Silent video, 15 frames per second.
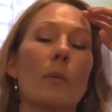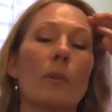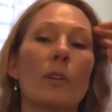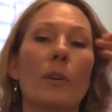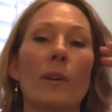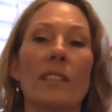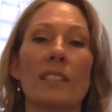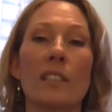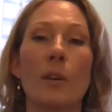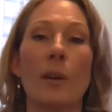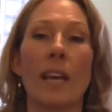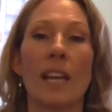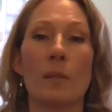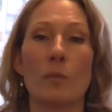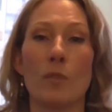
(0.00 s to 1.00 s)
we're going to go
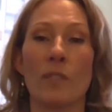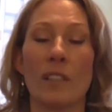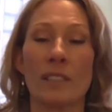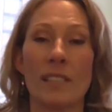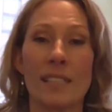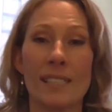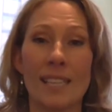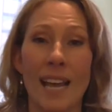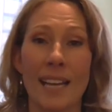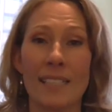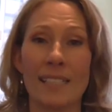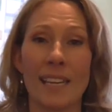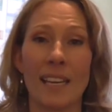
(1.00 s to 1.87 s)
ahead and move on to the sides,